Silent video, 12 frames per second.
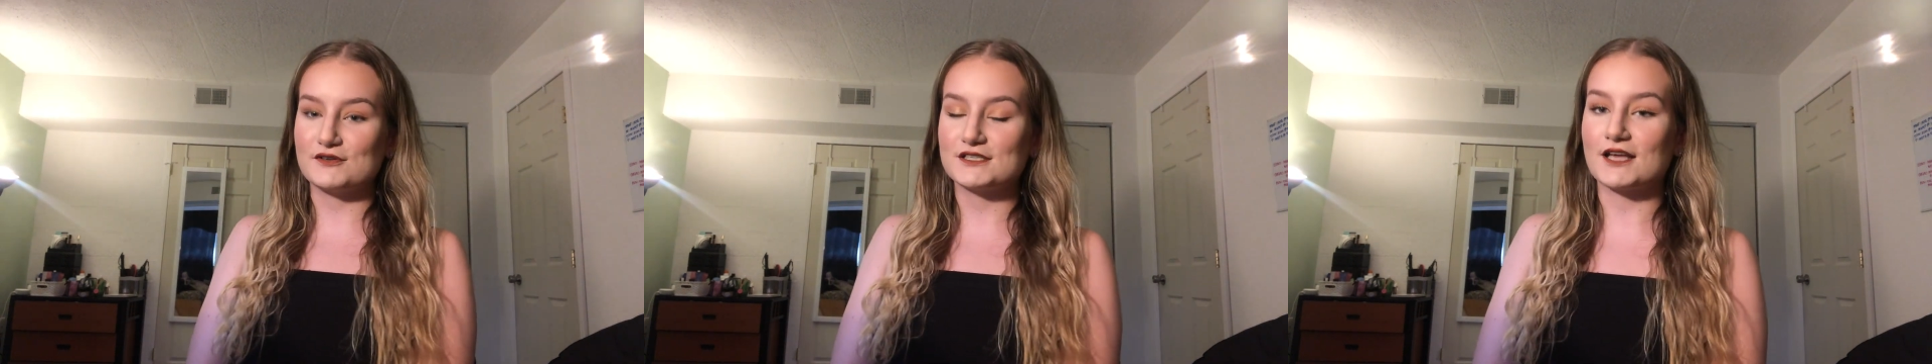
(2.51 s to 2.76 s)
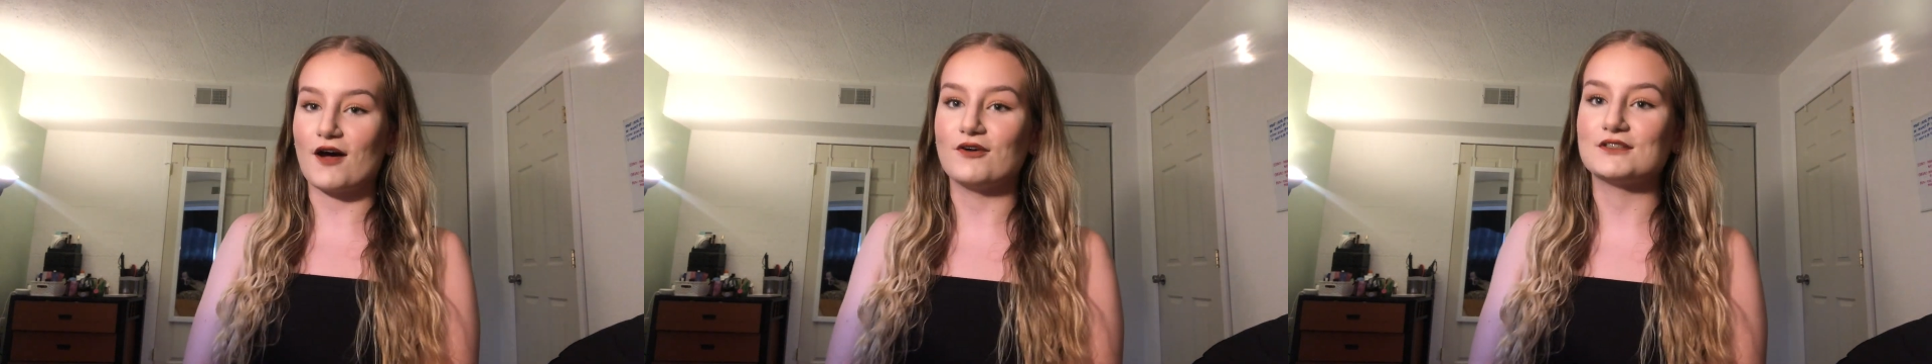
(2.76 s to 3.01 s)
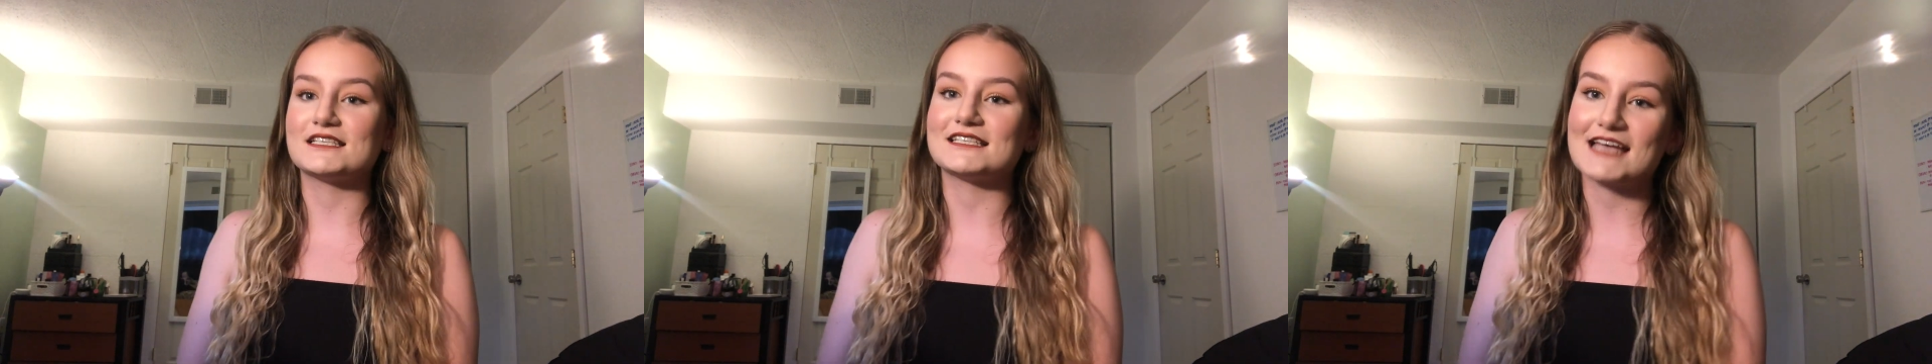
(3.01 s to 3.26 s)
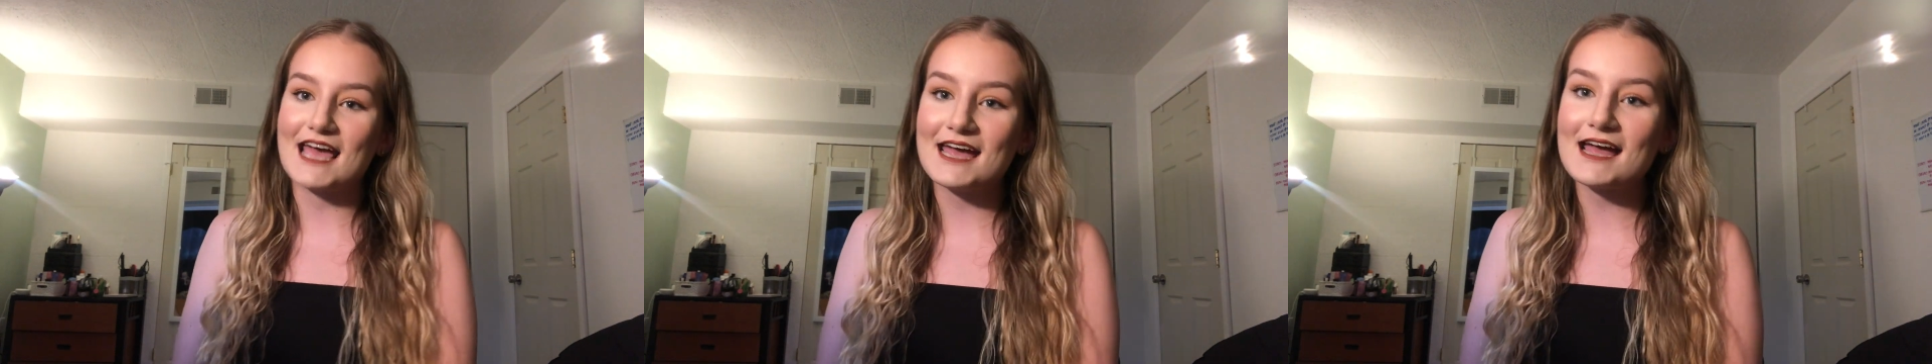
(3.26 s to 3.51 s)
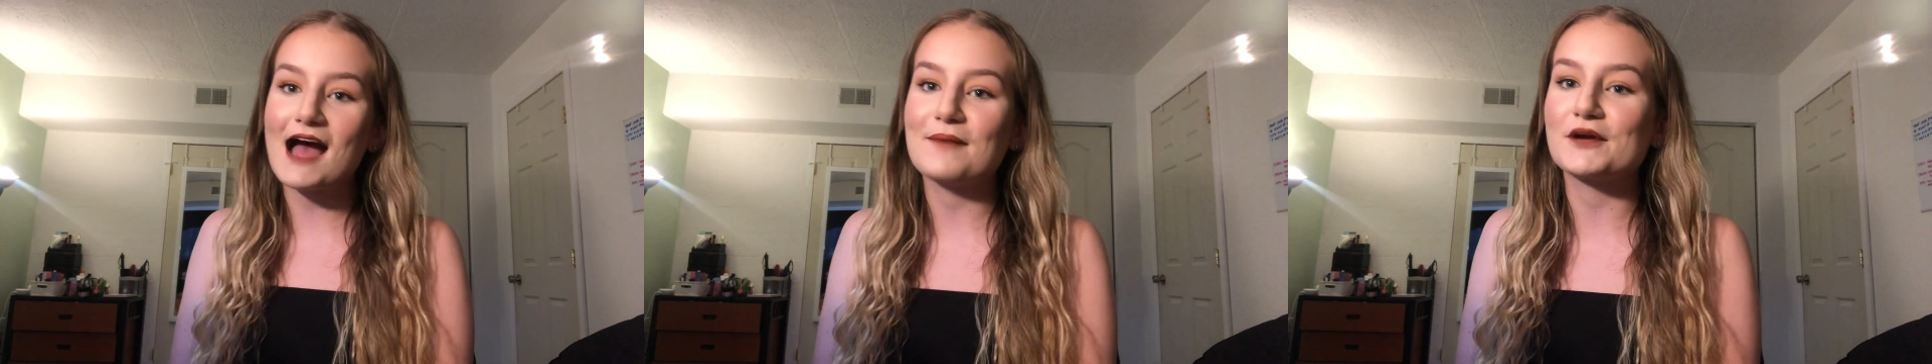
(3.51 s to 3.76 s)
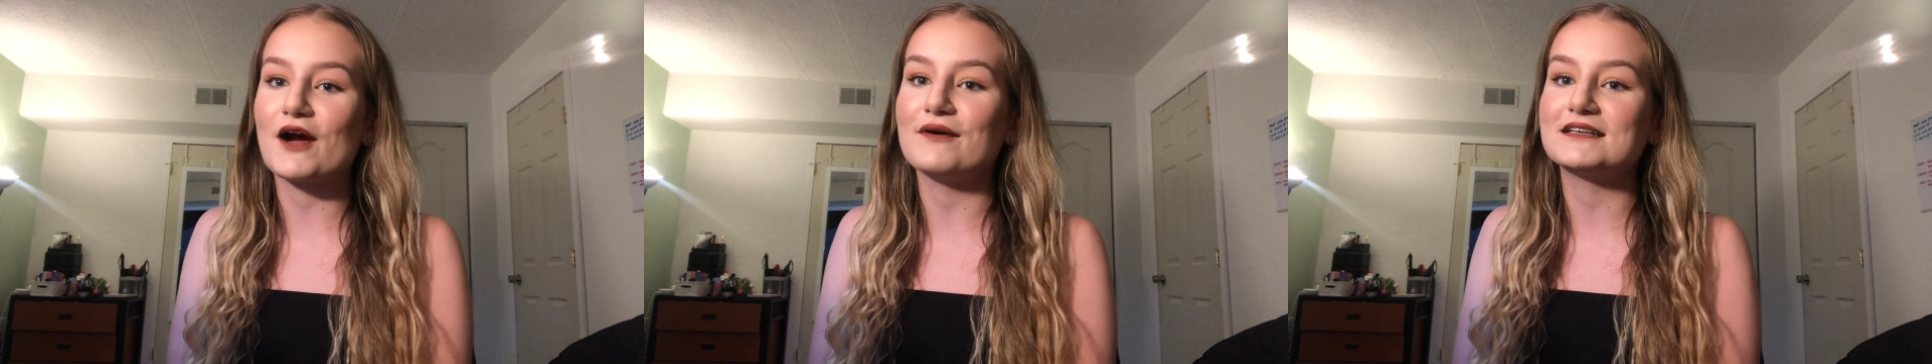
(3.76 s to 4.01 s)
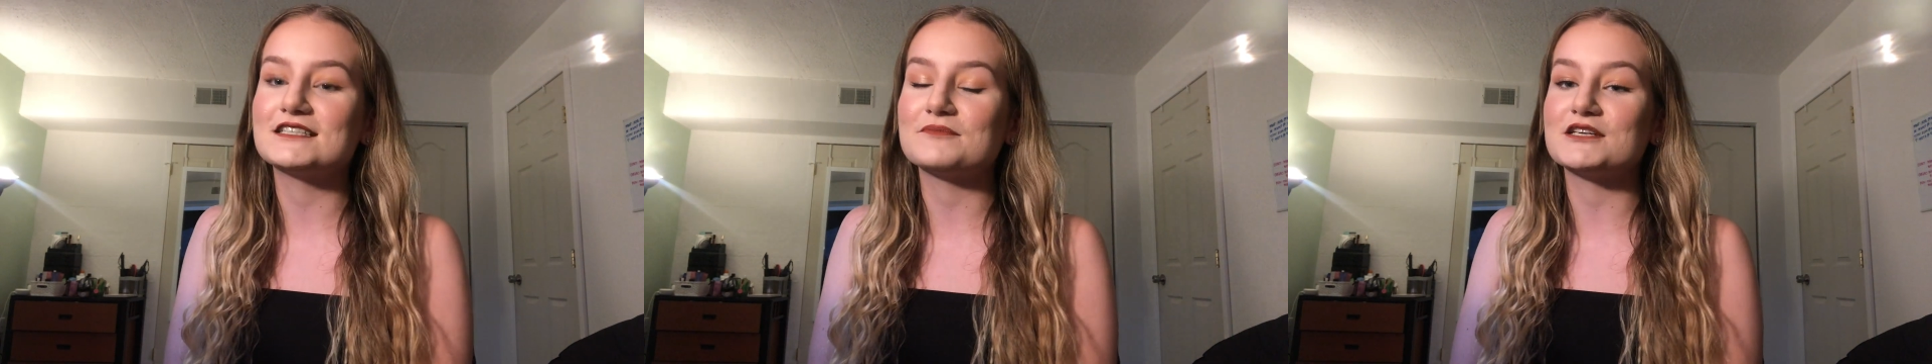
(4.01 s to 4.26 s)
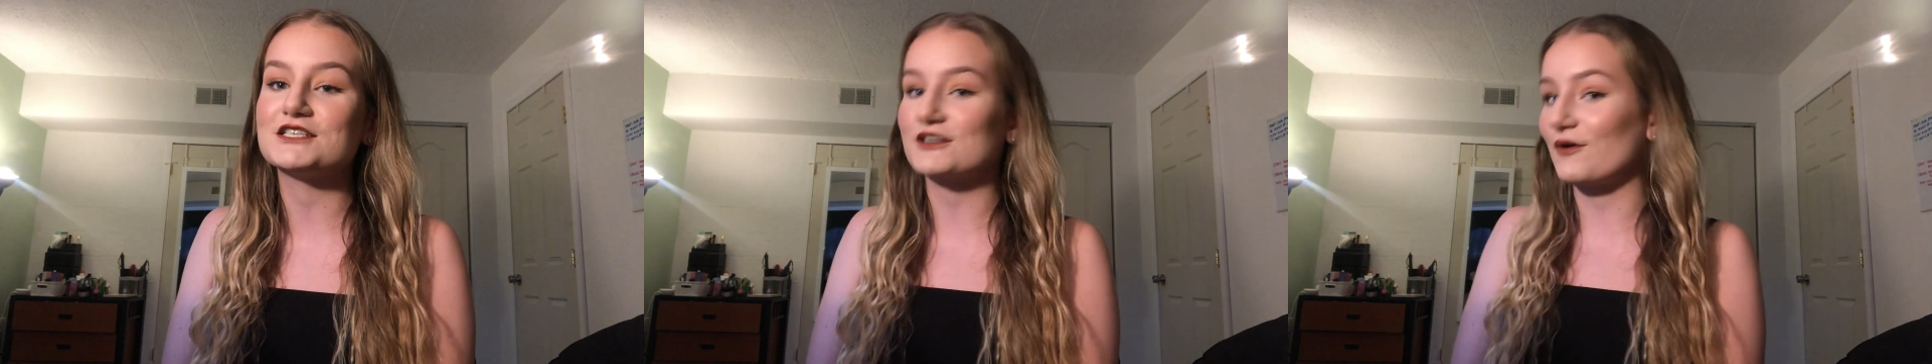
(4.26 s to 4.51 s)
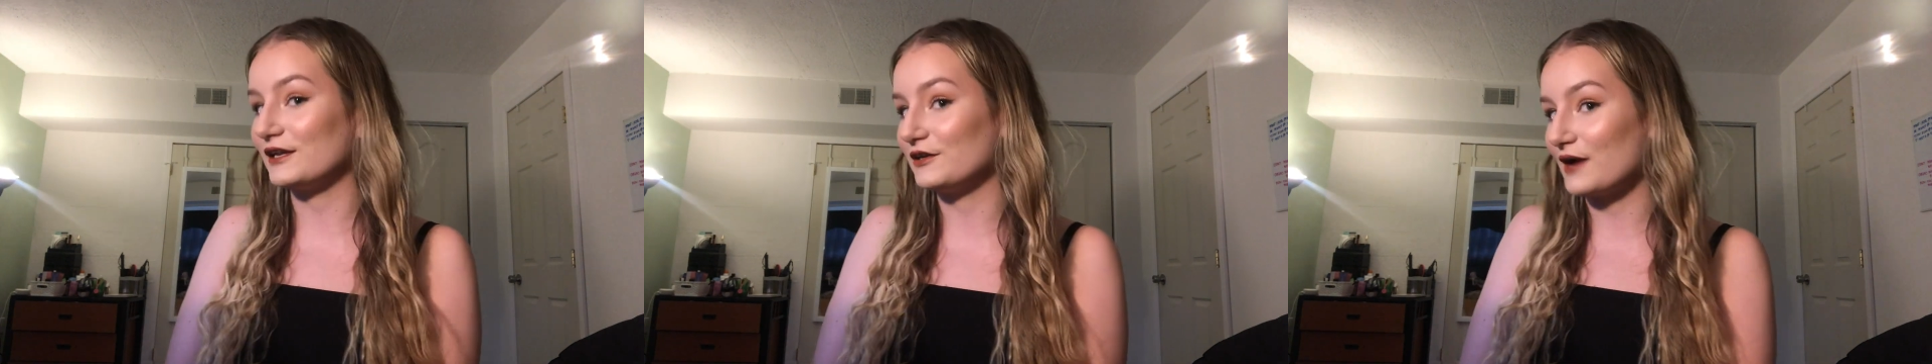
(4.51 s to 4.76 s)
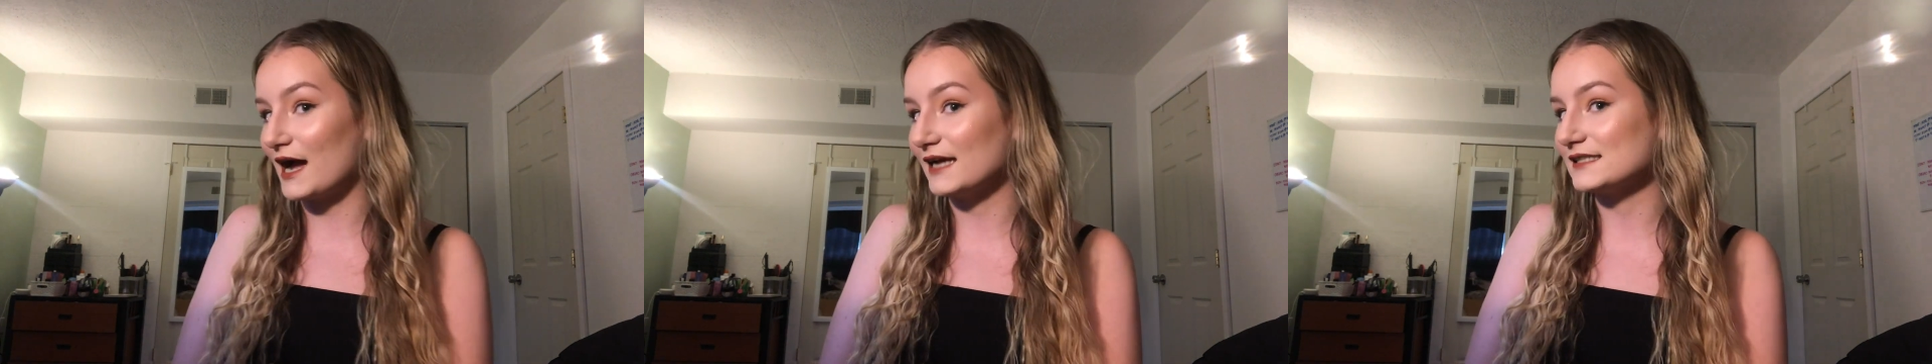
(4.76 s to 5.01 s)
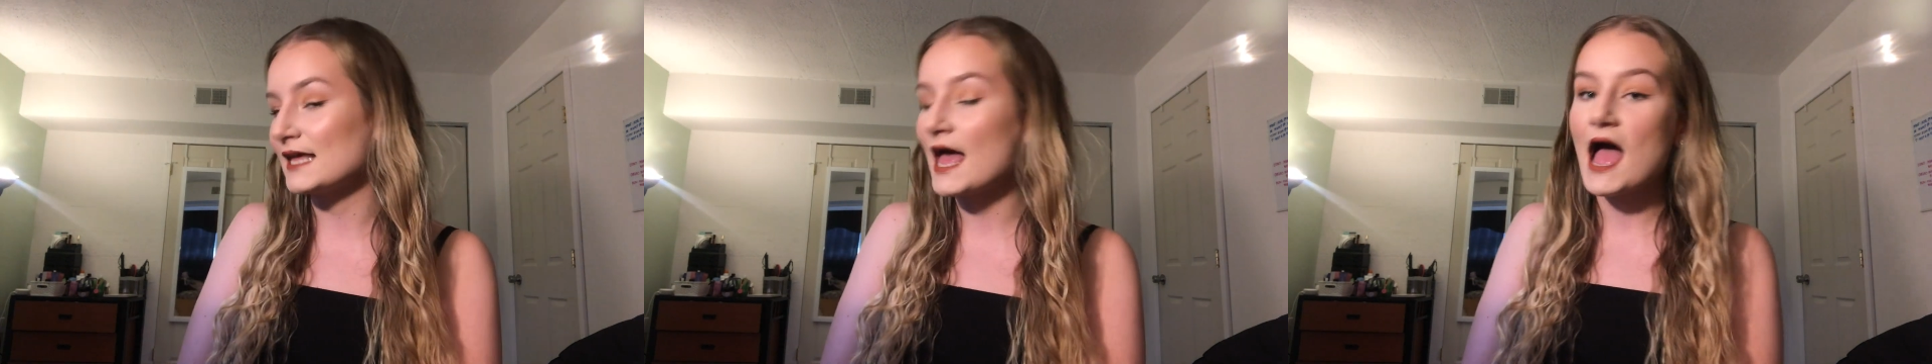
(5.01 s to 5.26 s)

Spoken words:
So today I'm going to be showing you guys